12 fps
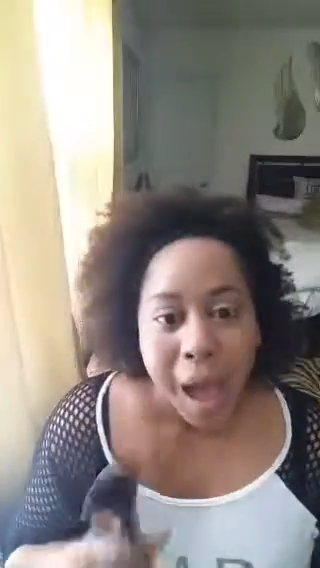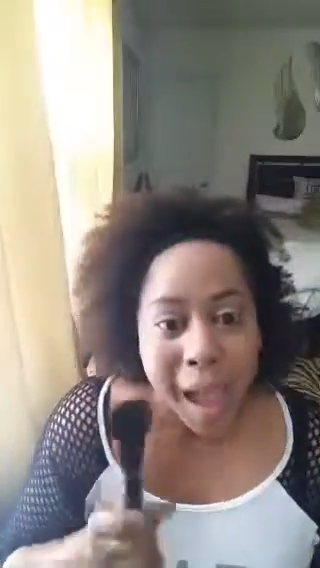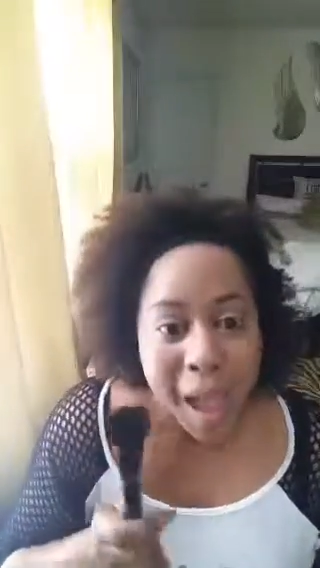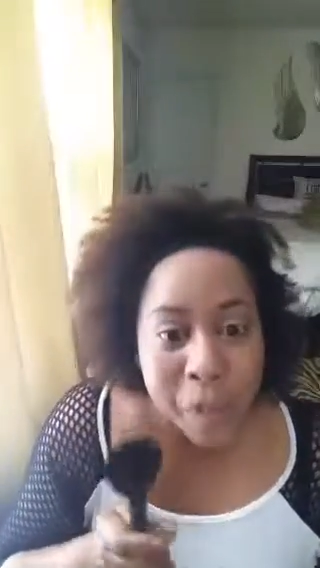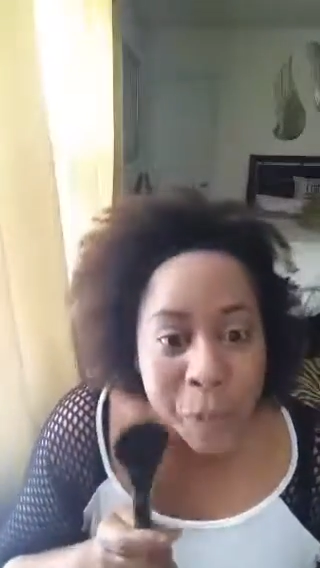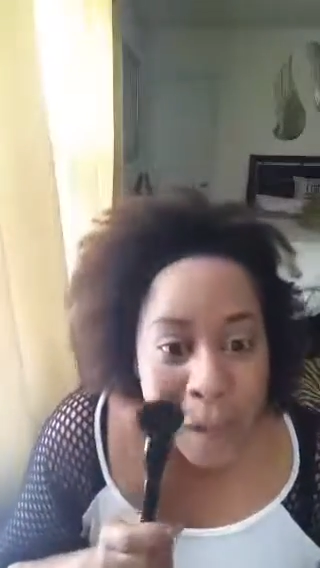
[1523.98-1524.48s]

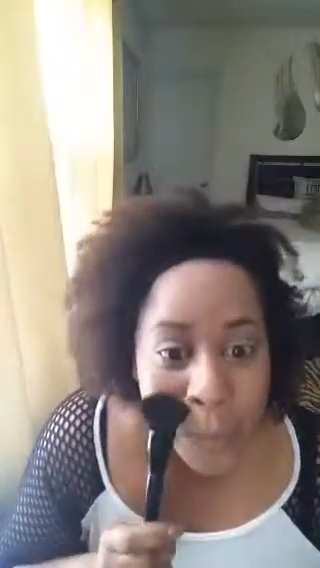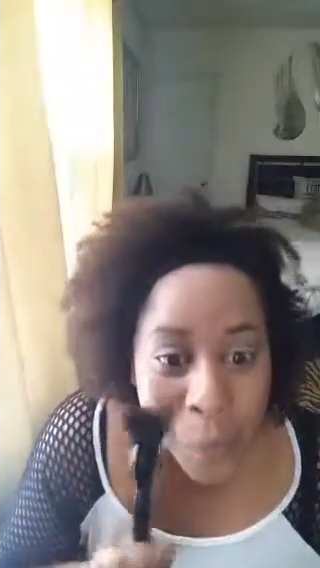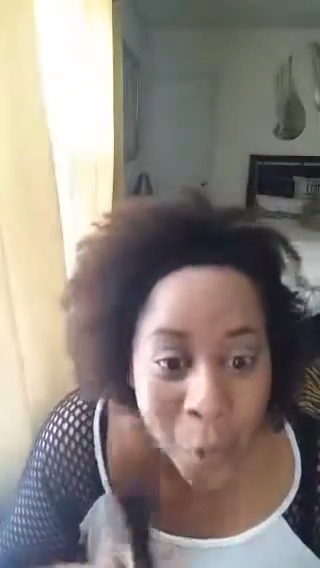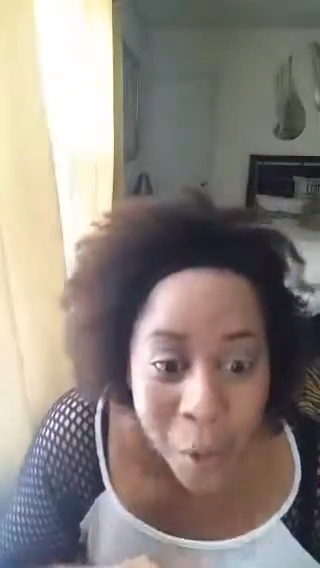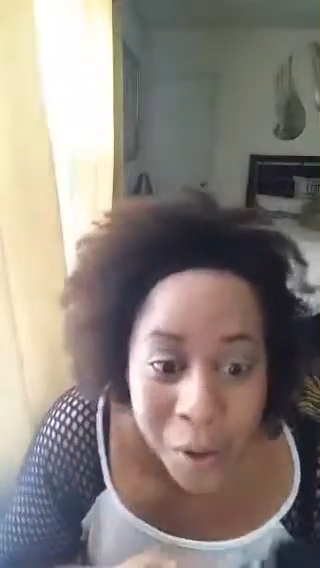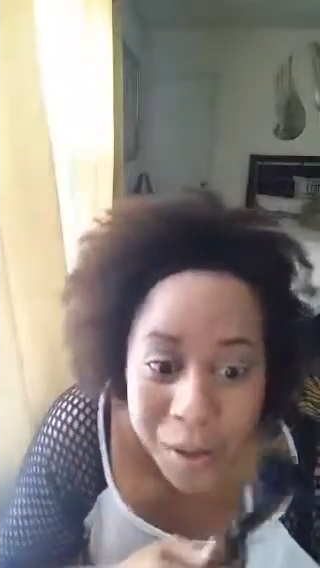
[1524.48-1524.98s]
I have big
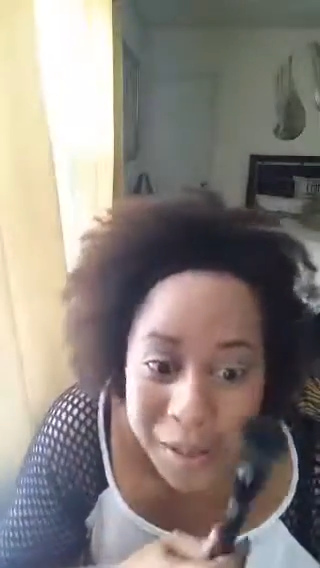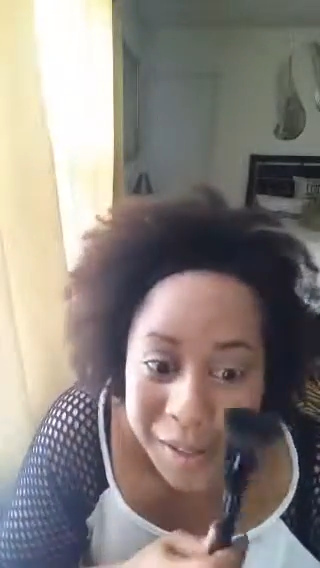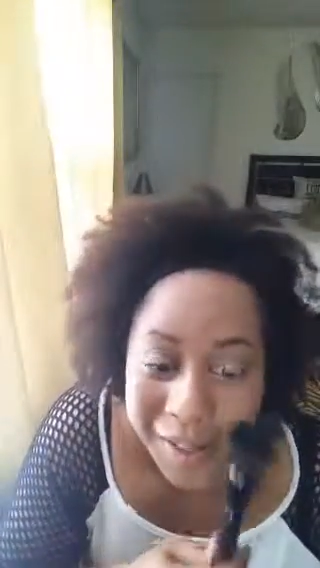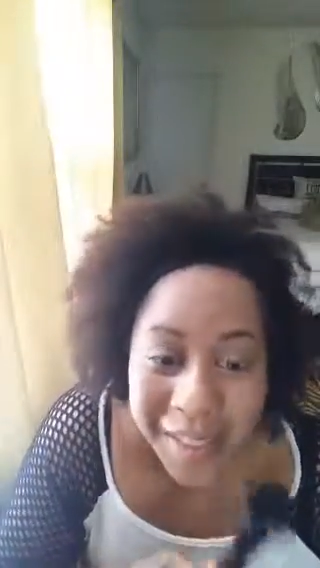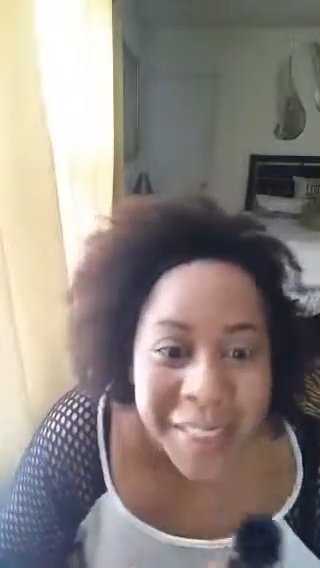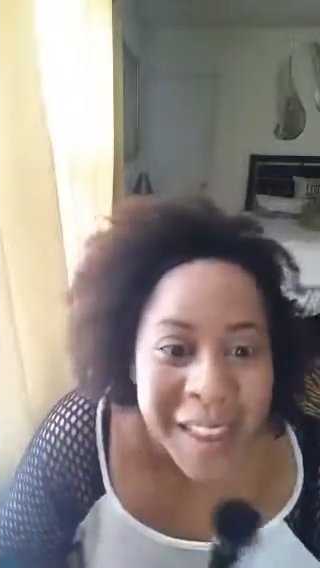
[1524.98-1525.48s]

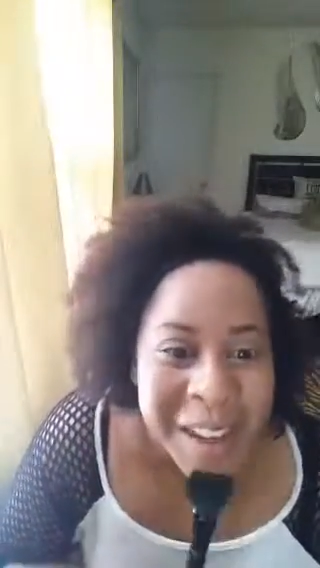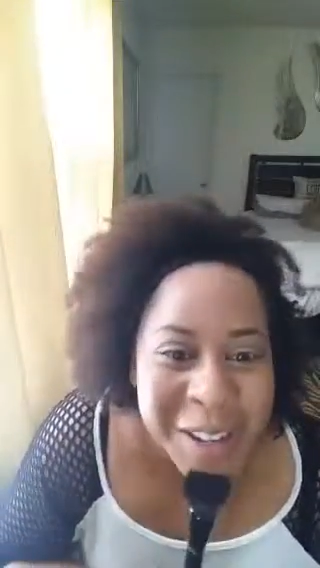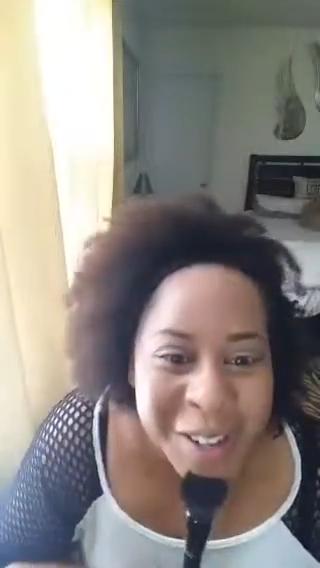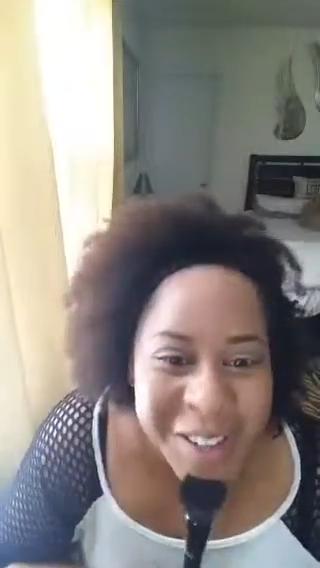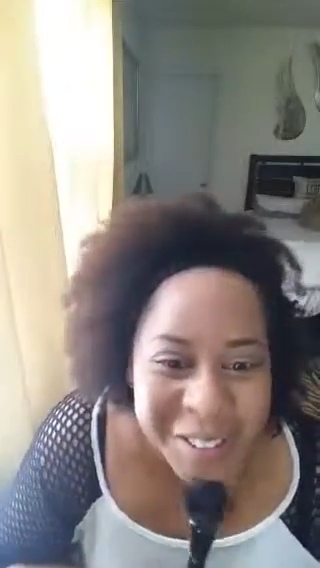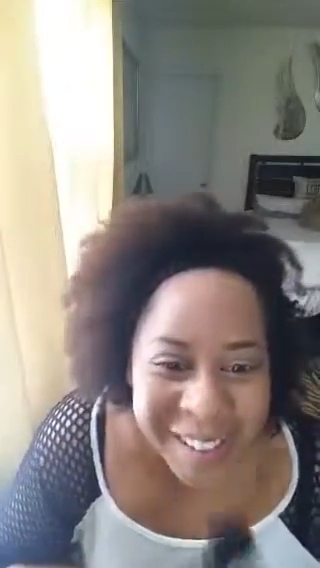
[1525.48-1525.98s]
pores.
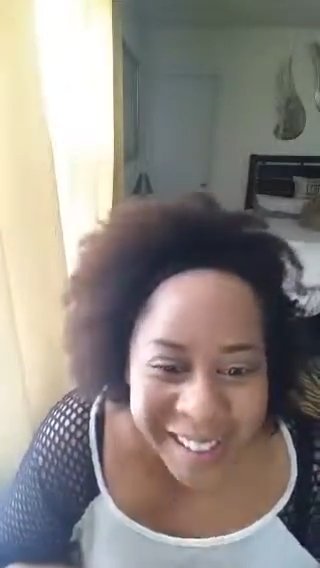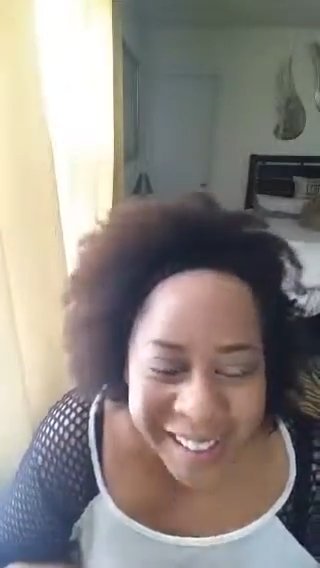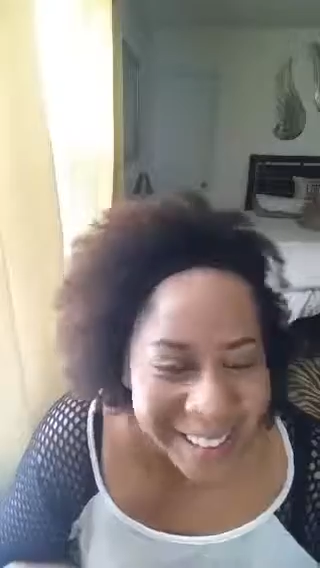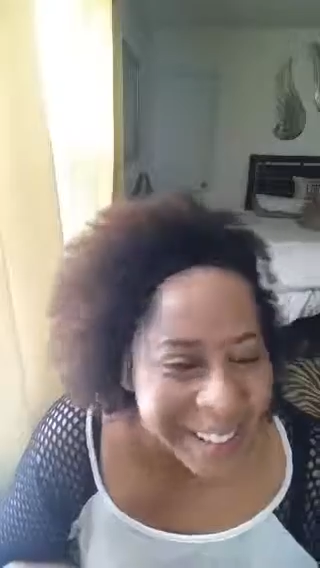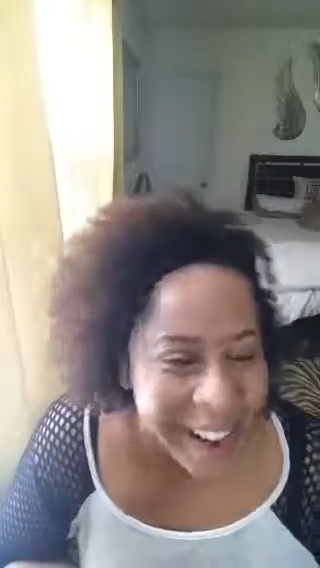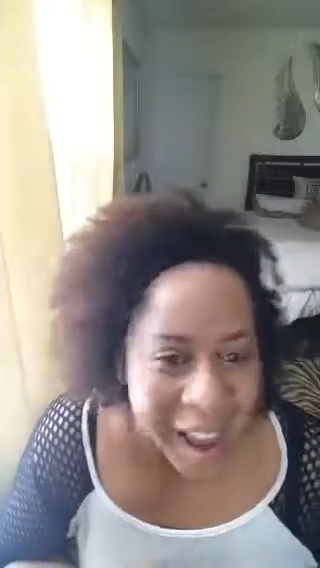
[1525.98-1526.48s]
Thank you,
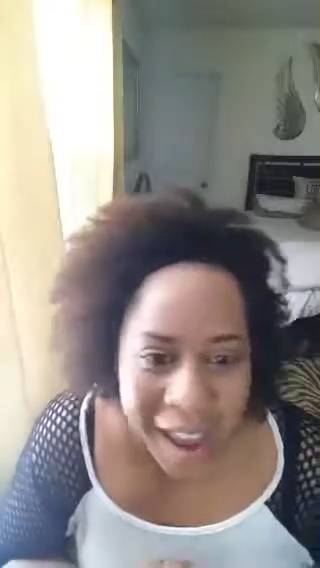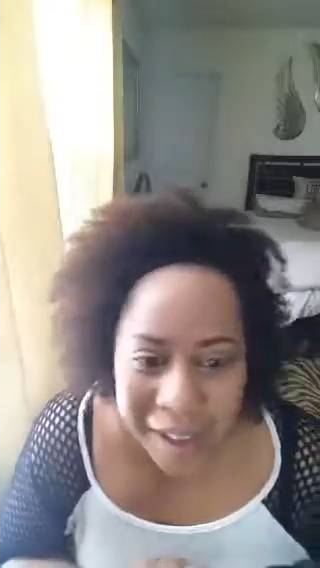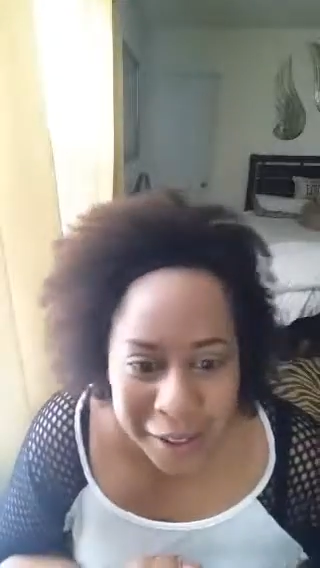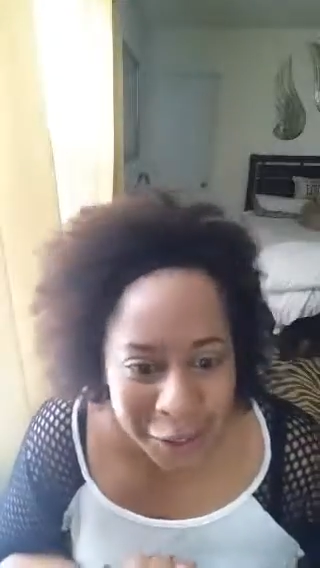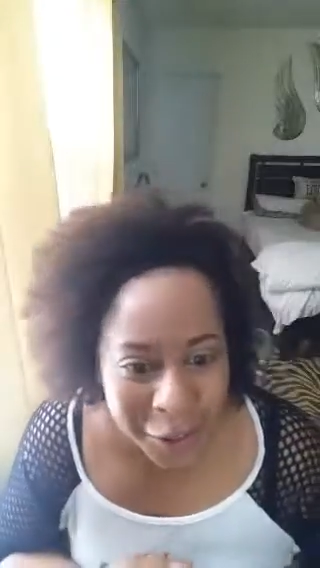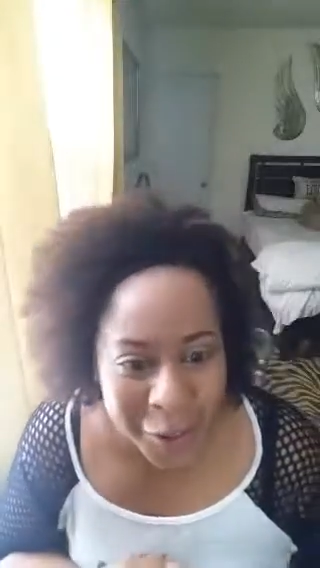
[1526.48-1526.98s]
sweetie. I
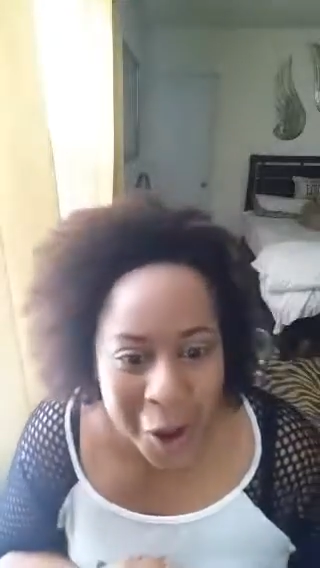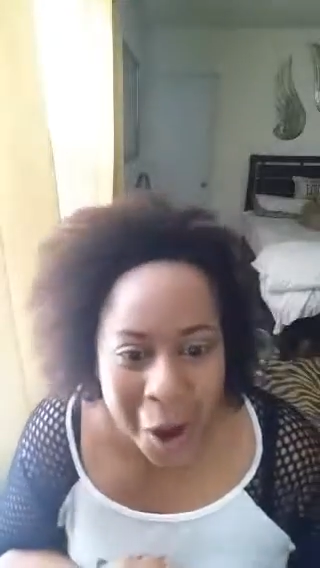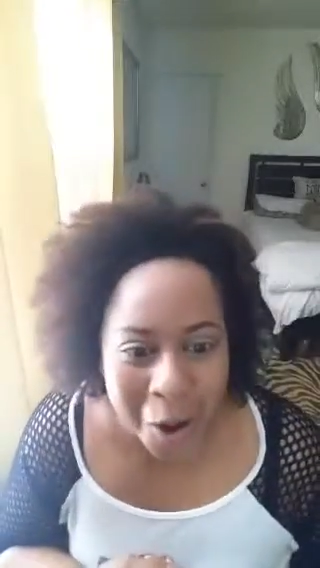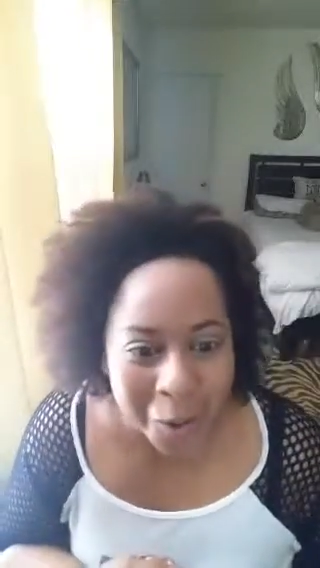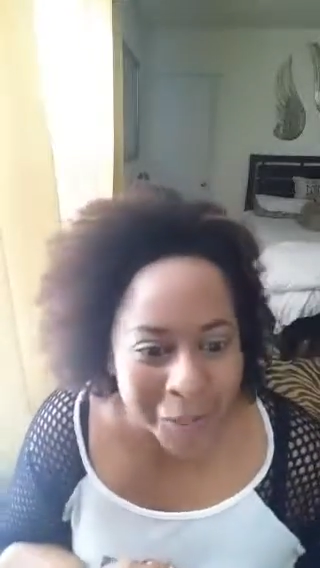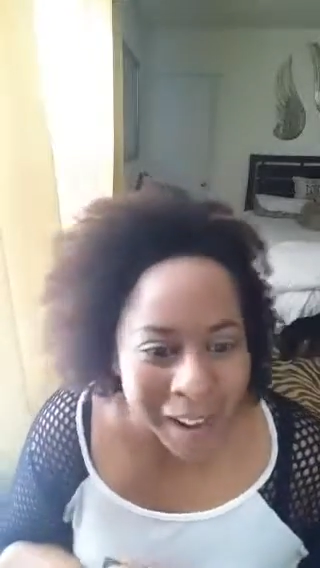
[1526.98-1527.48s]
had to learn the
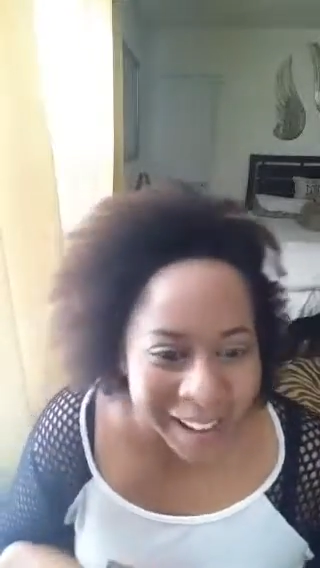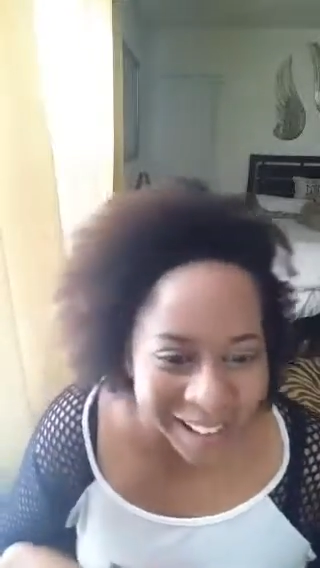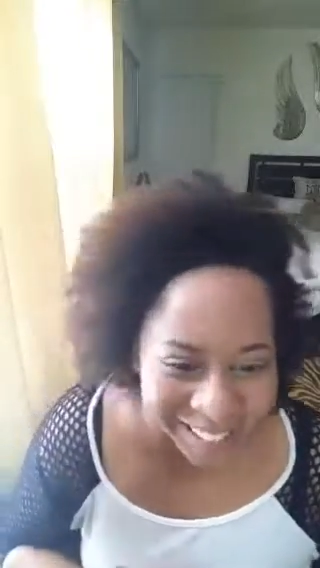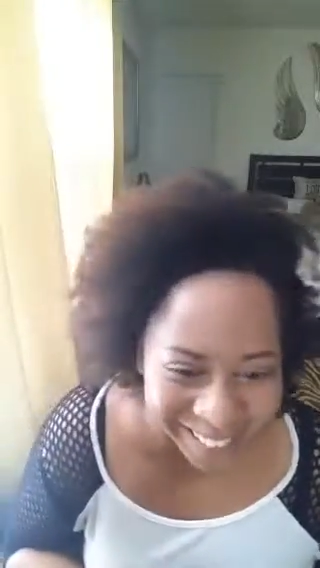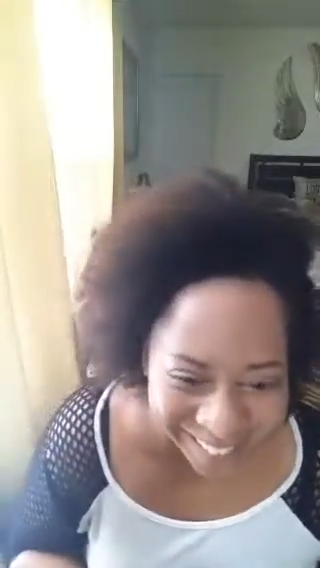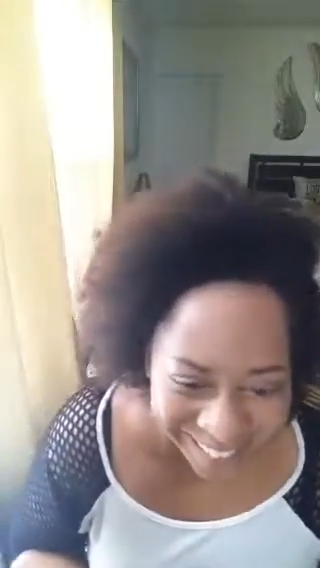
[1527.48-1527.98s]
hard way.